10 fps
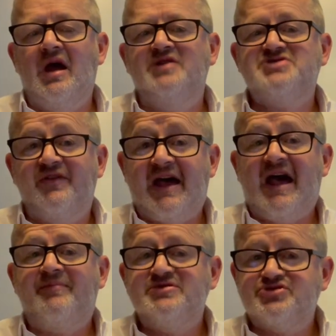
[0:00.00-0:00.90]
So that
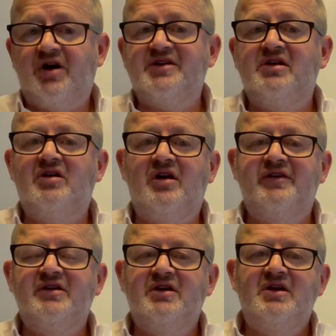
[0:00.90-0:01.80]
happens quite a
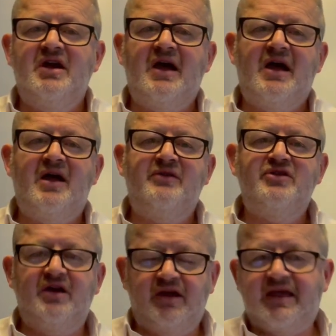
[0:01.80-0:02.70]
lot.
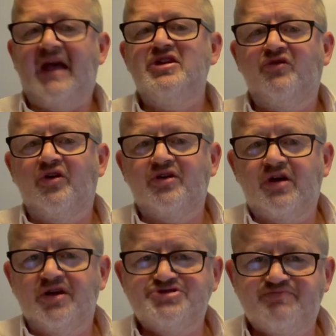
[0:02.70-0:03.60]
And again, you've got
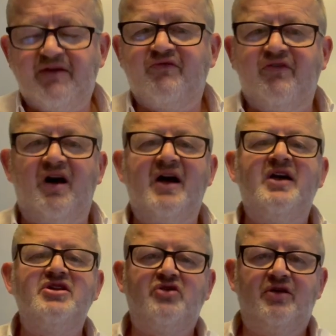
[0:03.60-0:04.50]
a spitfire,
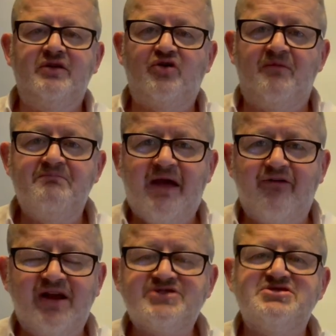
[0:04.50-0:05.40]
you've got
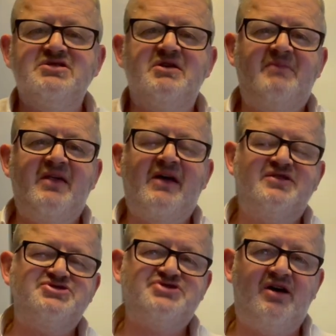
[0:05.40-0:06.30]
merit, but the
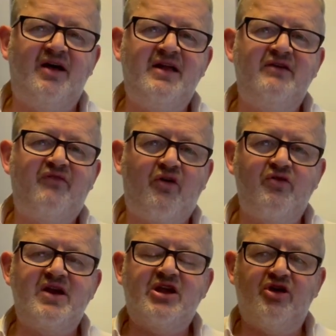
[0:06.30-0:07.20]
other side have
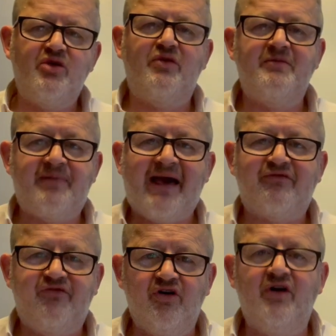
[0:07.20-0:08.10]
already got you on the
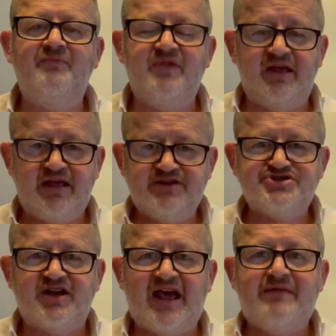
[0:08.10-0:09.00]
back foot. It is a
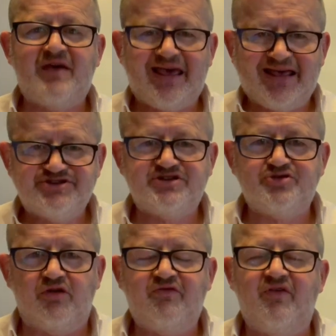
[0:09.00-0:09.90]
game, it is a
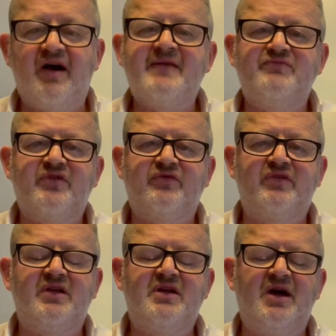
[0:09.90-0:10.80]
dogfight,
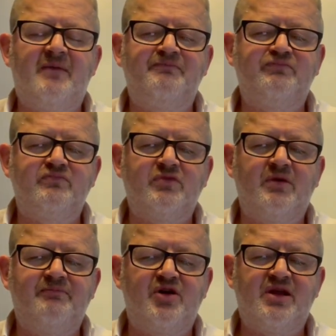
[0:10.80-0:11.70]

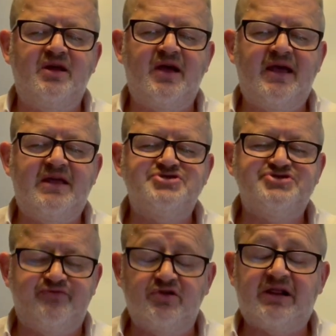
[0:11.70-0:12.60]
bringing a
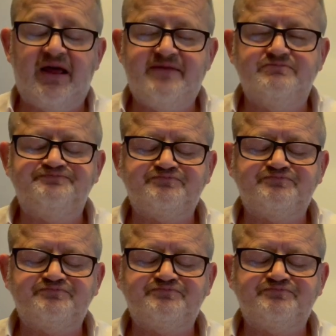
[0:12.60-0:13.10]
civil claim.